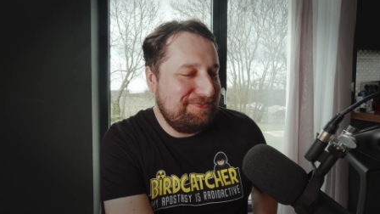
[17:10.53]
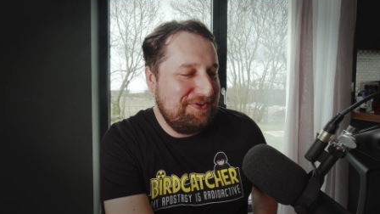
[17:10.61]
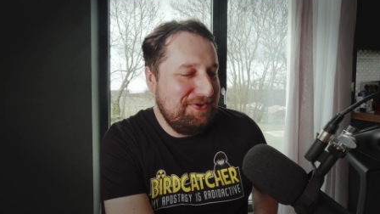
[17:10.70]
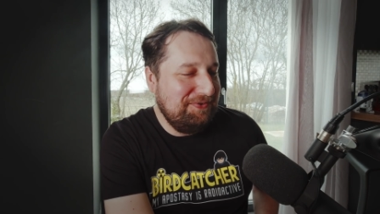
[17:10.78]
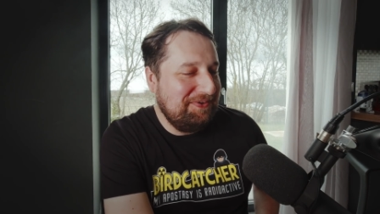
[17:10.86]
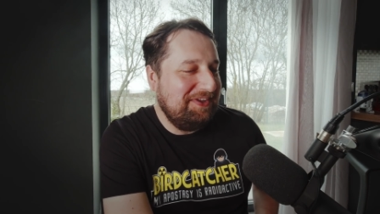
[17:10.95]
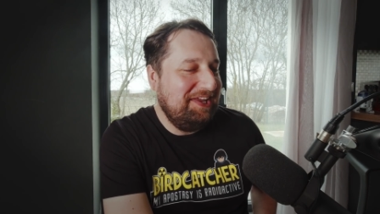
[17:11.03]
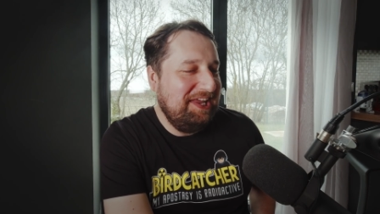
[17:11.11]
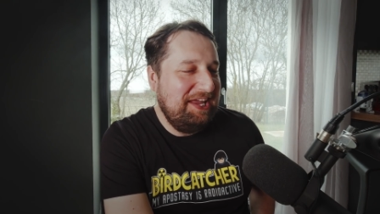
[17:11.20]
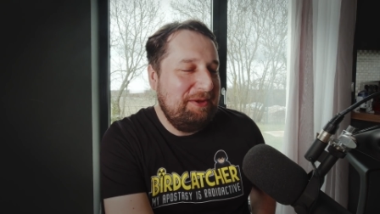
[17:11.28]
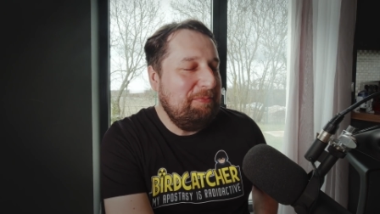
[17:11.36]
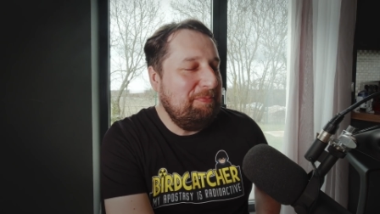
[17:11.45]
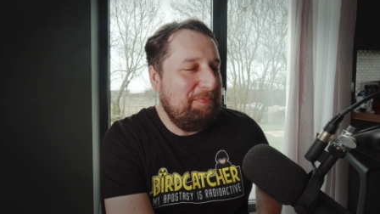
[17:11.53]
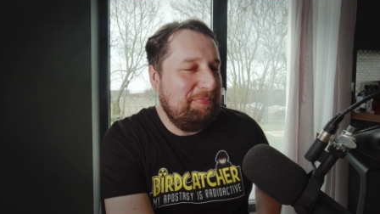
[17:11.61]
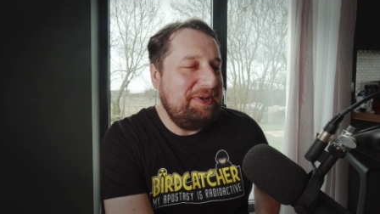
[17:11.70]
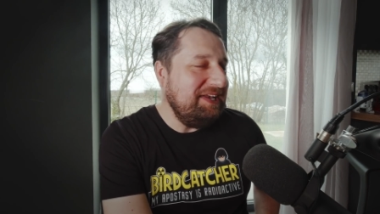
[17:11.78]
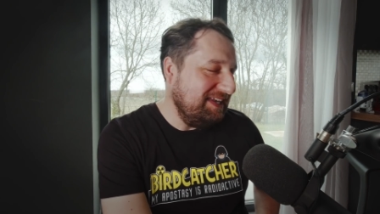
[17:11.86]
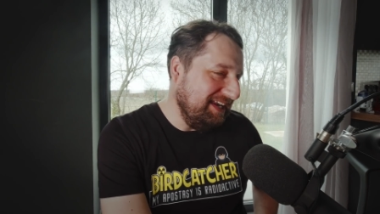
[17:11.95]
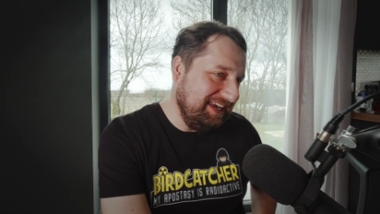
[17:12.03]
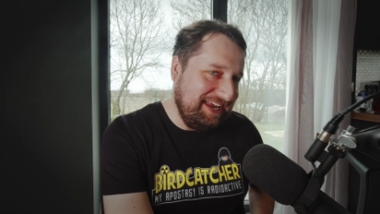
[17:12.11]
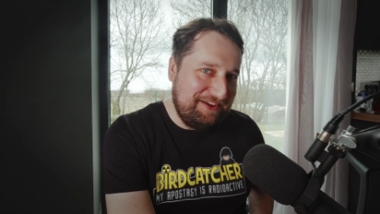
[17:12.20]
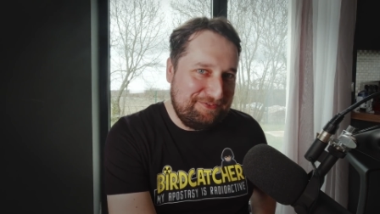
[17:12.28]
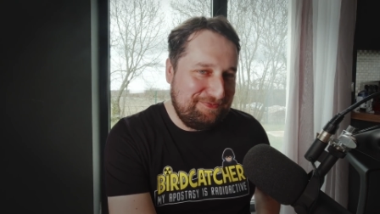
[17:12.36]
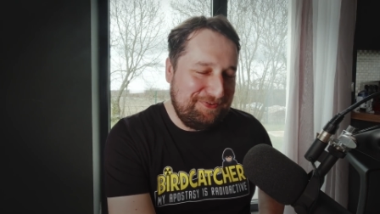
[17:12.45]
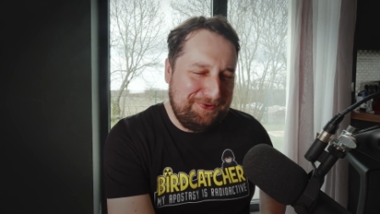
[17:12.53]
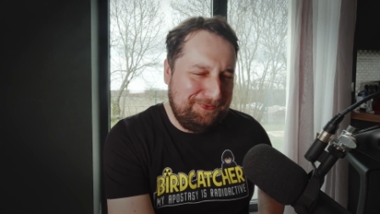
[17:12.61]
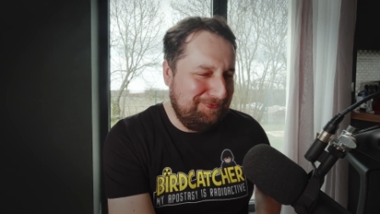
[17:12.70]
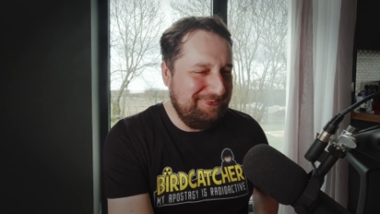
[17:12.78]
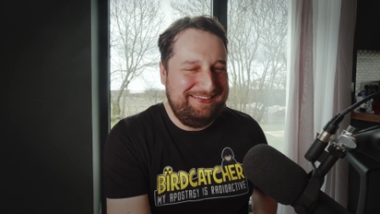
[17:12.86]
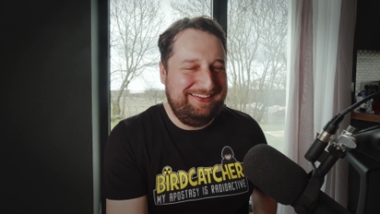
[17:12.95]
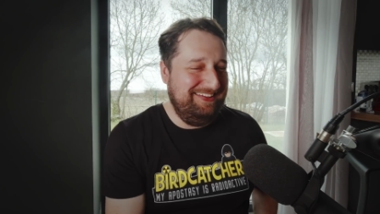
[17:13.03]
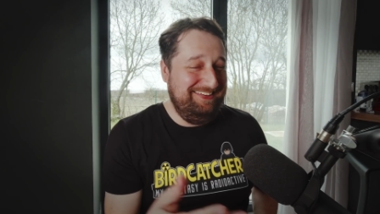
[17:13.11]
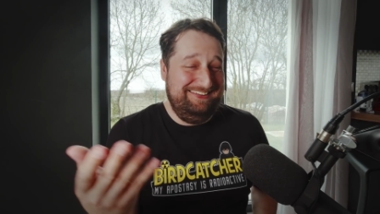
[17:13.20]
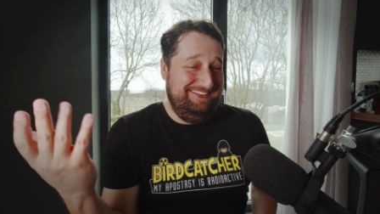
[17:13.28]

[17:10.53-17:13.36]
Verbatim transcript: food, but he did get food.